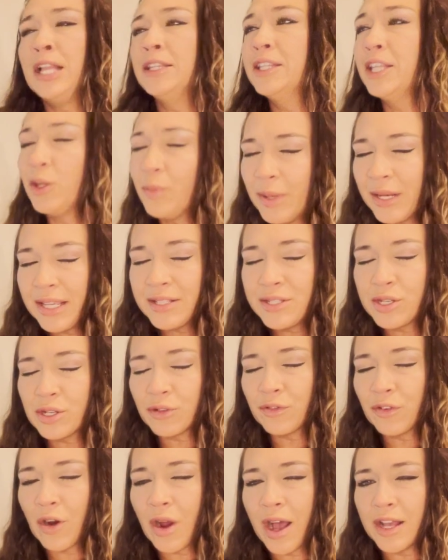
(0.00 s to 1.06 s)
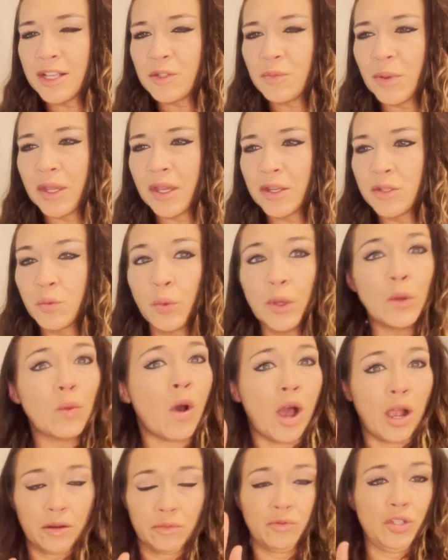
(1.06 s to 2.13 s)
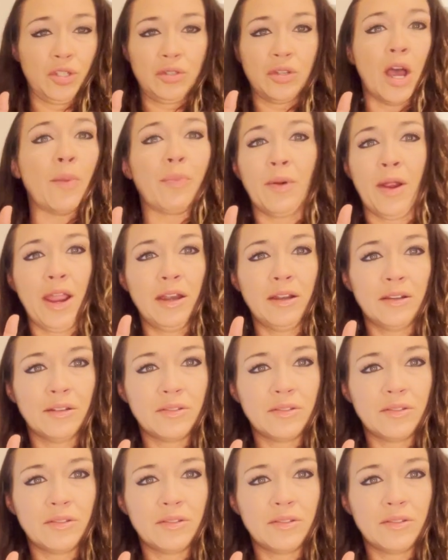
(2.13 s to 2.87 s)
A little bit easier for us because we walk just upright.